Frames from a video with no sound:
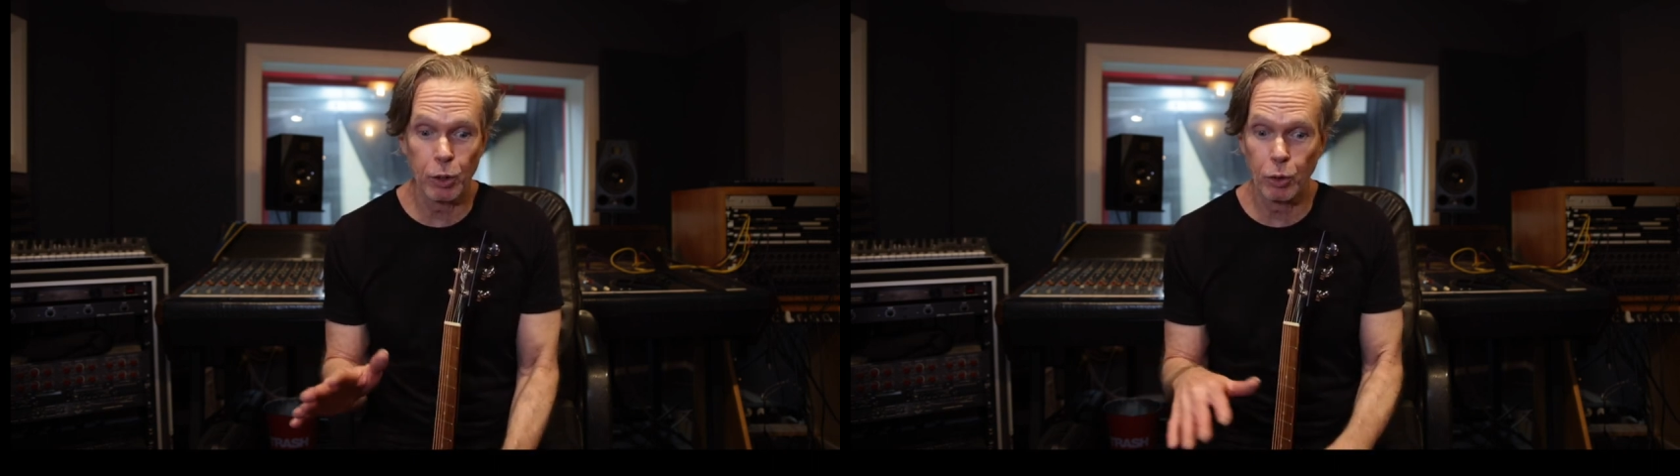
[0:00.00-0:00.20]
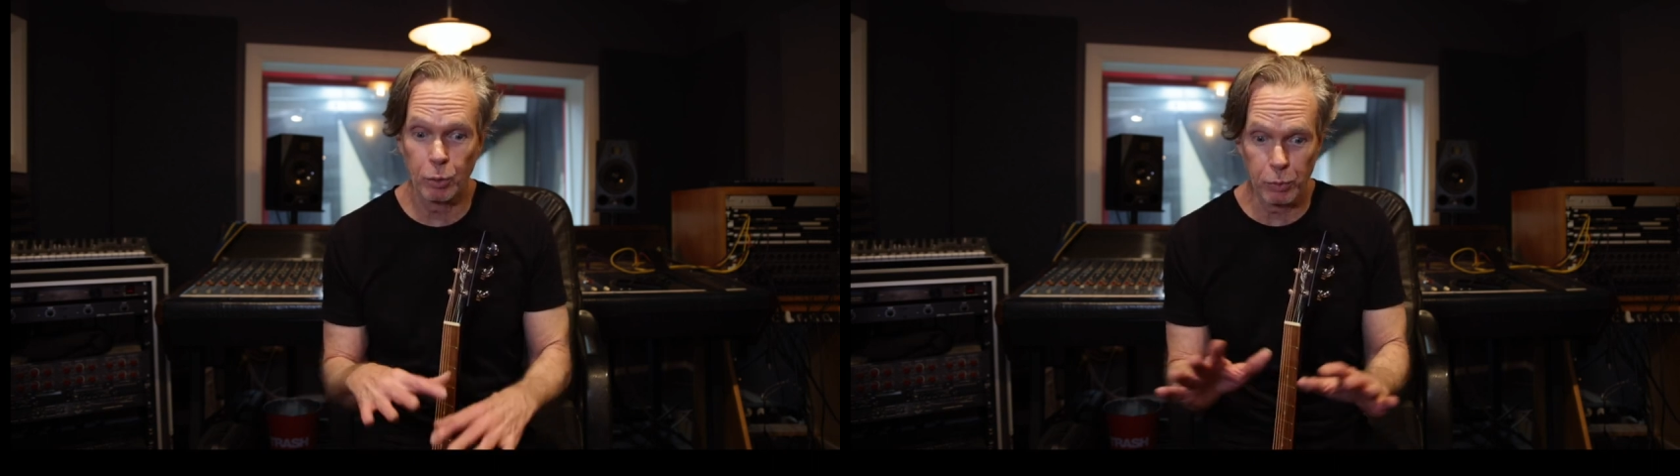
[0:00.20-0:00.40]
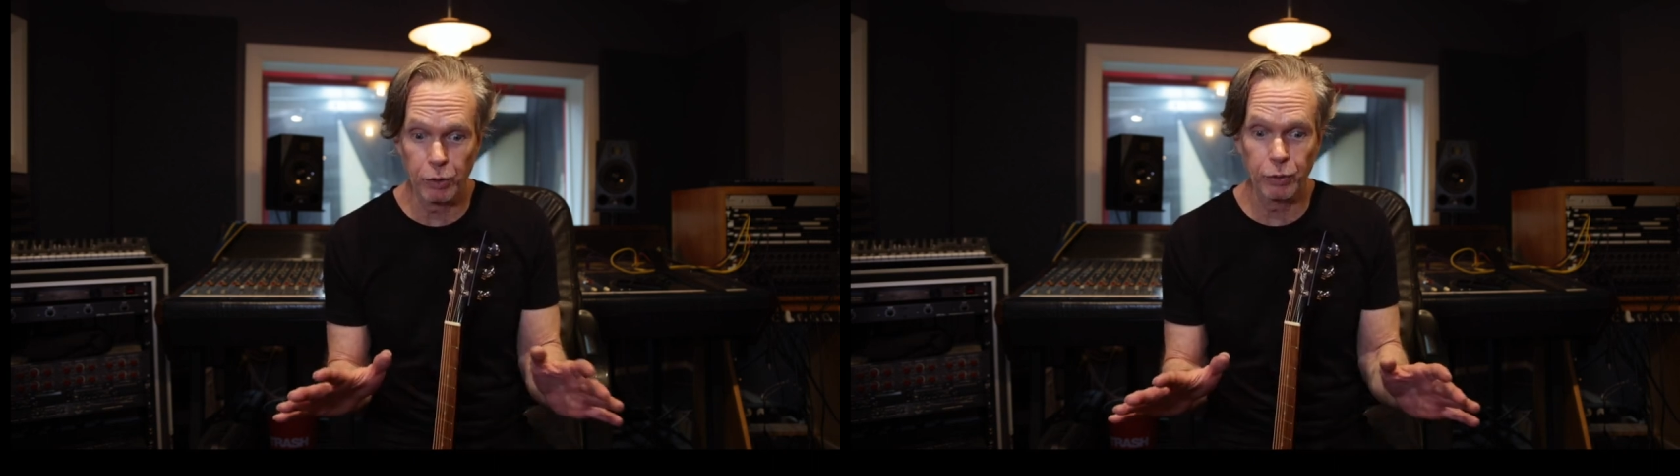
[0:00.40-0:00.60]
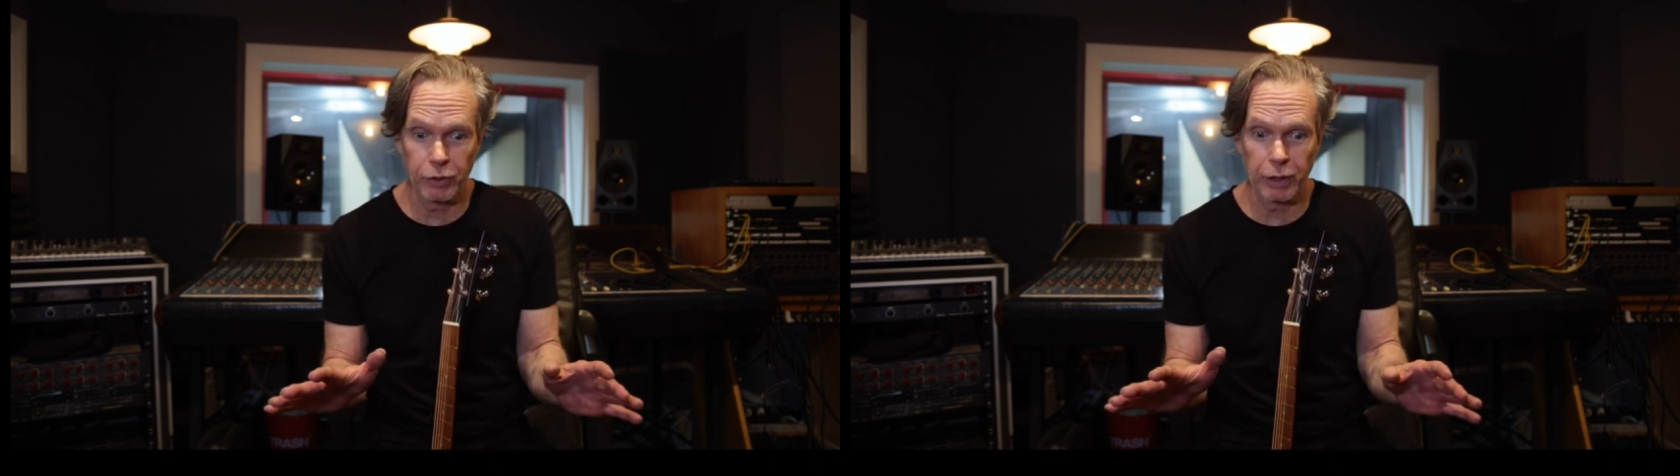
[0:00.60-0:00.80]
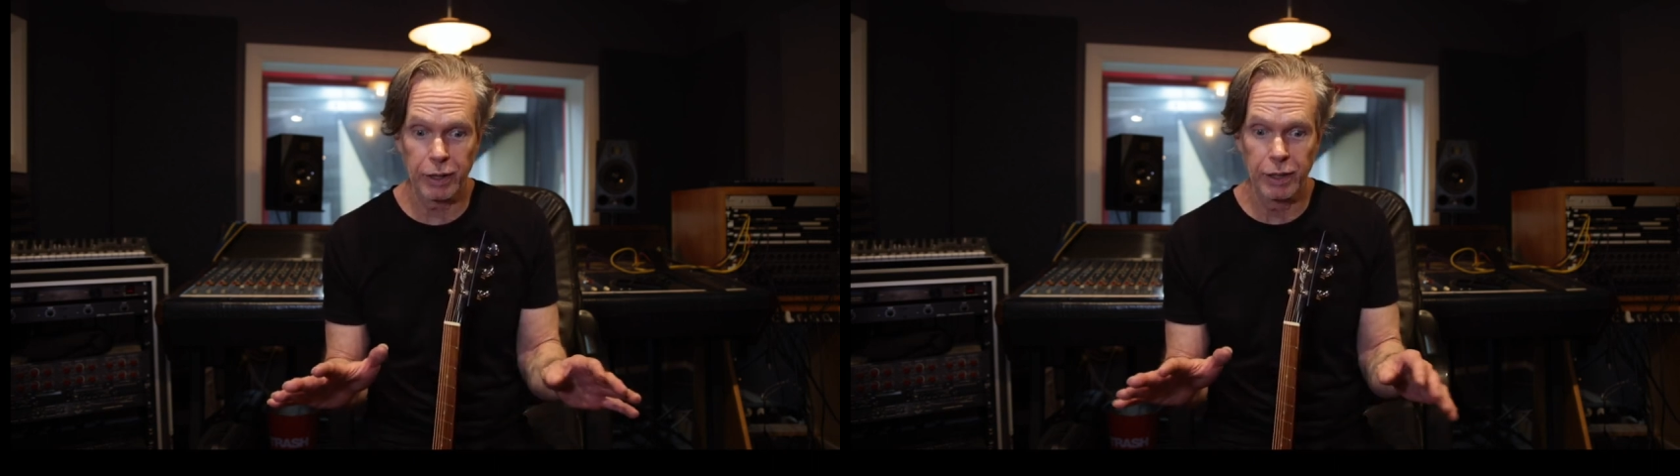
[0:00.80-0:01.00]
All the
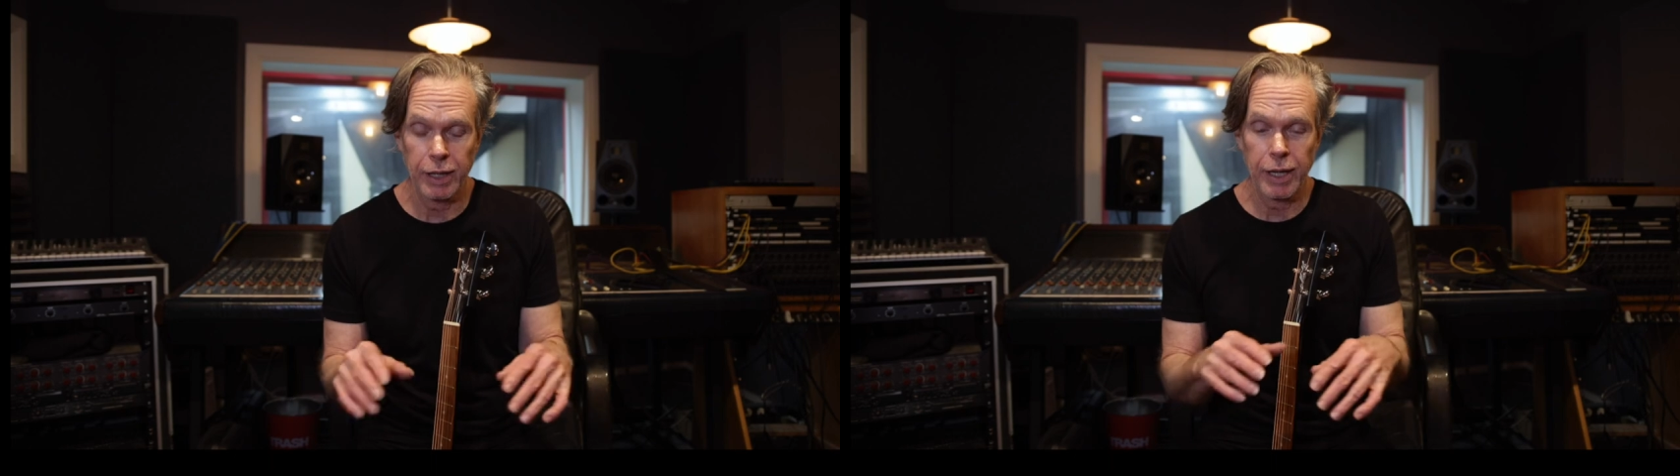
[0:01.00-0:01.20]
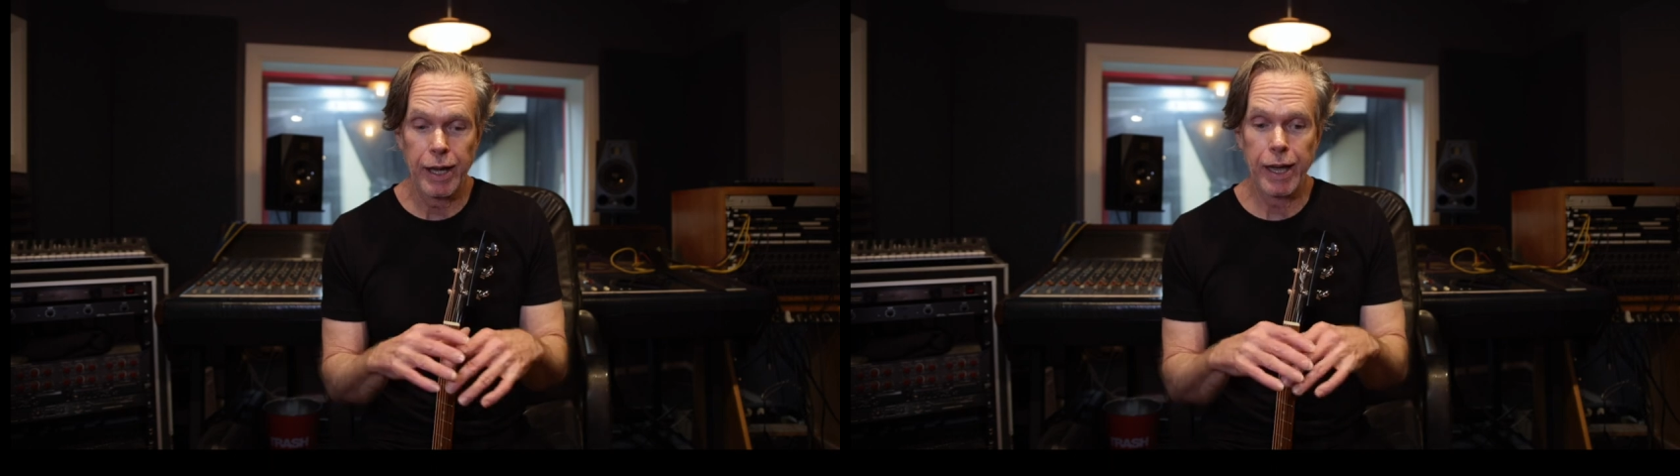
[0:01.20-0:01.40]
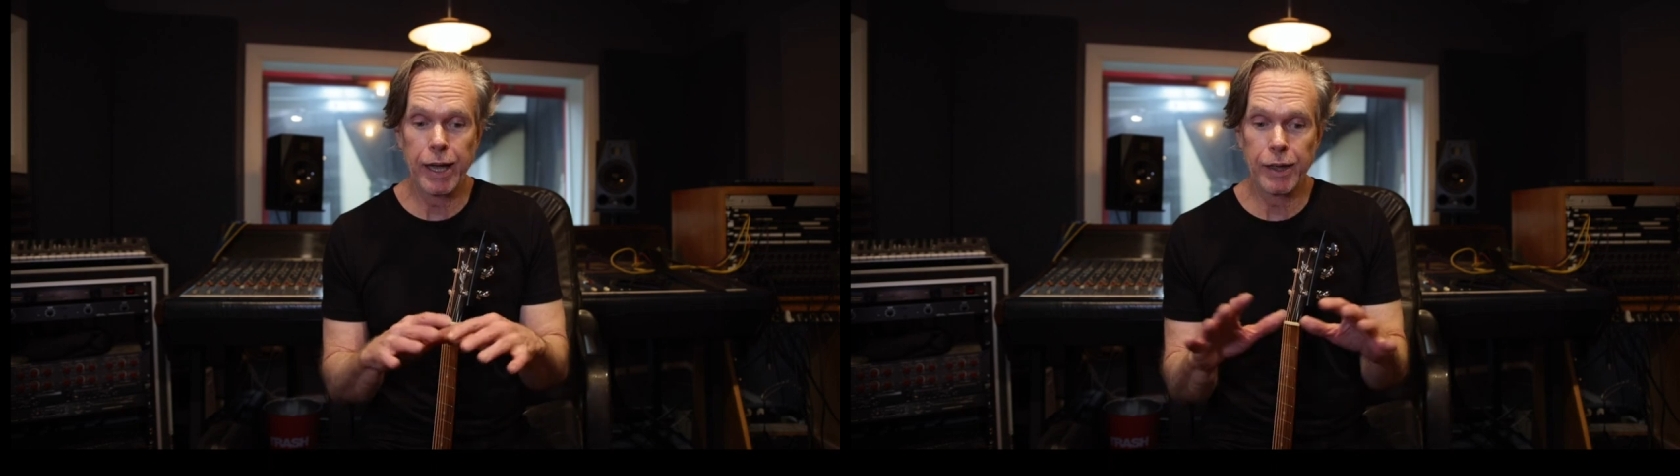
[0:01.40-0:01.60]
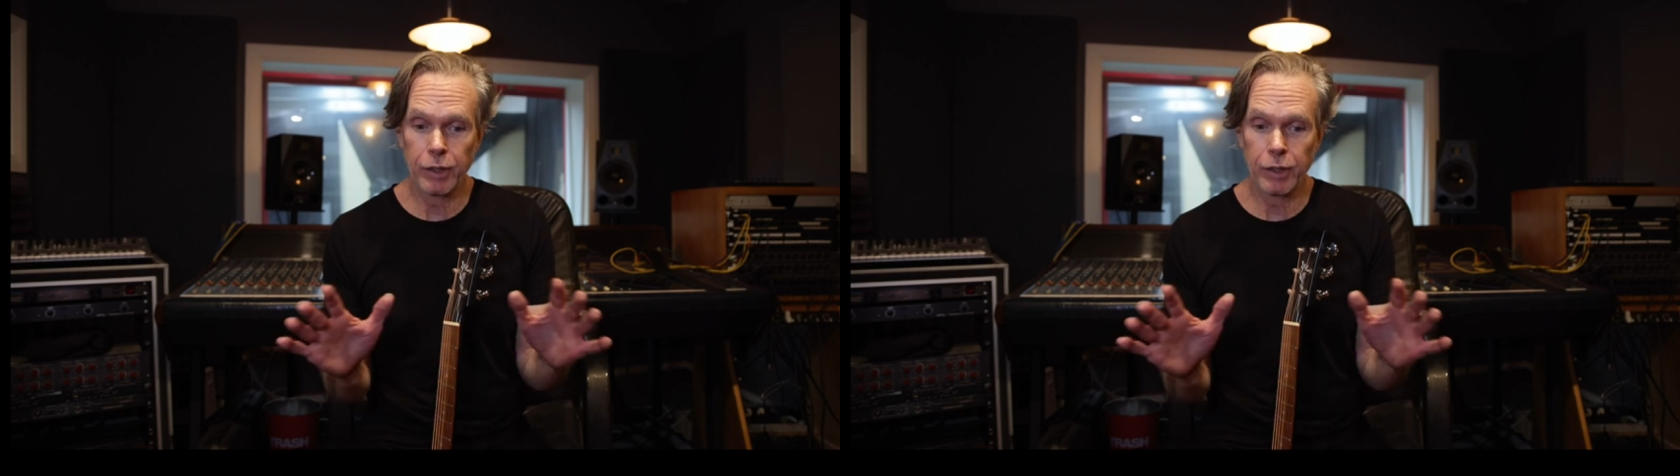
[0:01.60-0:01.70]
music and